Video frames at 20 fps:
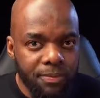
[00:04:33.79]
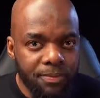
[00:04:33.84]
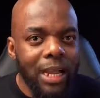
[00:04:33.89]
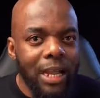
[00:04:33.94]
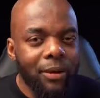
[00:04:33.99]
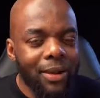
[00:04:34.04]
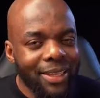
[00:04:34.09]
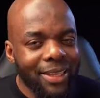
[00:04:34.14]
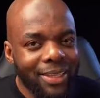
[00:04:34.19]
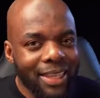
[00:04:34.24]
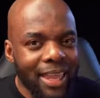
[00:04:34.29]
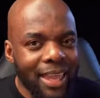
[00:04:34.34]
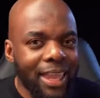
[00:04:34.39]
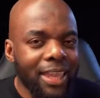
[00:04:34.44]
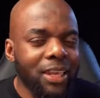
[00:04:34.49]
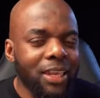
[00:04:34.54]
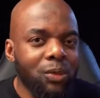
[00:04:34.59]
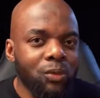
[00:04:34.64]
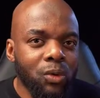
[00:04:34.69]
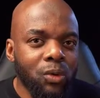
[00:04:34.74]
Now,
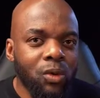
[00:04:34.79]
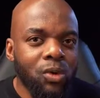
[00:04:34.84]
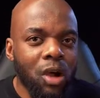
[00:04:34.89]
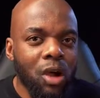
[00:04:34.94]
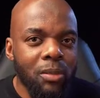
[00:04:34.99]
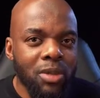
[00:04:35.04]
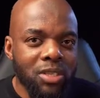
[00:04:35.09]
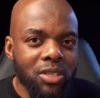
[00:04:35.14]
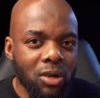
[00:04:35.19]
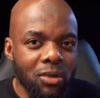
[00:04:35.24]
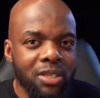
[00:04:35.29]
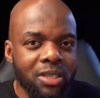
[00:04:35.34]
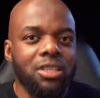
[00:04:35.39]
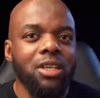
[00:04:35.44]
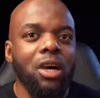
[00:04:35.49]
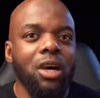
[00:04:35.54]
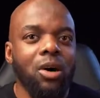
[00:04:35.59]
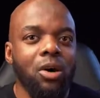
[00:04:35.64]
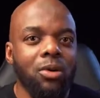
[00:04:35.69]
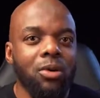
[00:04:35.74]
again, Woocommerce on
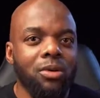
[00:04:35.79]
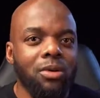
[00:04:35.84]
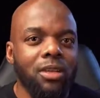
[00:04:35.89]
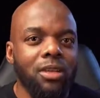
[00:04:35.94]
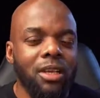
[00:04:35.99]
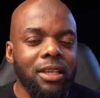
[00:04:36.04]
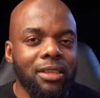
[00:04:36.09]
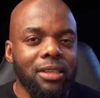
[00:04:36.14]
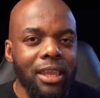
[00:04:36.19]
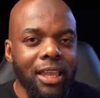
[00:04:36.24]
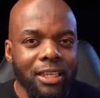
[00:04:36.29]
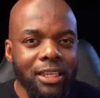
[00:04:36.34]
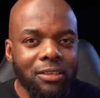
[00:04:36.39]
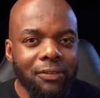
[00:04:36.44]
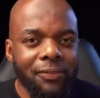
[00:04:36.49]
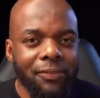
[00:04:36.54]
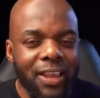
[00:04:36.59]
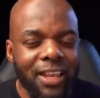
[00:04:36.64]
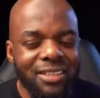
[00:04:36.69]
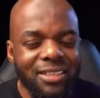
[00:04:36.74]
its own, the
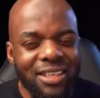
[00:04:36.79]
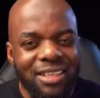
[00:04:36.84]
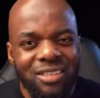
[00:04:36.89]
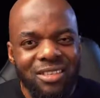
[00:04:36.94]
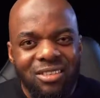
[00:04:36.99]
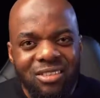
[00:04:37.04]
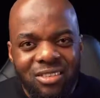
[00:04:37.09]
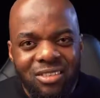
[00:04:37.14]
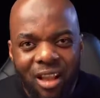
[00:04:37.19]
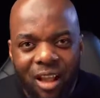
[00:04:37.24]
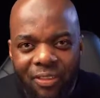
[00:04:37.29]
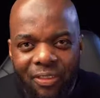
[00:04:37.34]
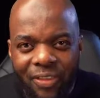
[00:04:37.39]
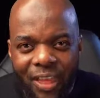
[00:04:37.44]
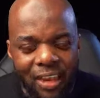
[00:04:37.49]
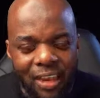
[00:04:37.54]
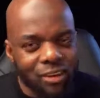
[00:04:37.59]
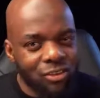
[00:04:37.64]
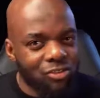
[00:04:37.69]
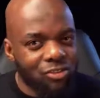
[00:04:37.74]
interface is not
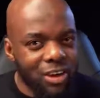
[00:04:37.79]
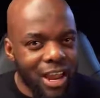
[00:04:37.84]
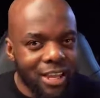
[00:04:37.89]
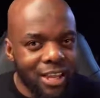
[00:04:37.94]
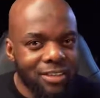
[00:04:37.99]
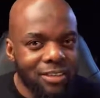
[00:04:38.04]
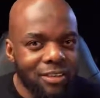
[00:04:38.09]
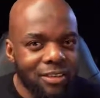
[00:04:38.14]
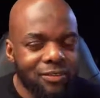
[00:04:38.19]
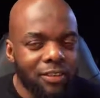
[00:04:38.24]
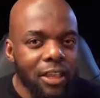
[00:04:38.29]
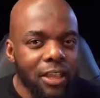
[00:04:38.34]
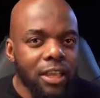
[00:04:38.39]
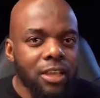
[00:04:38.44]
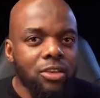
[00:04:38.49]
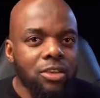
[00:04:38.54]
that attractive.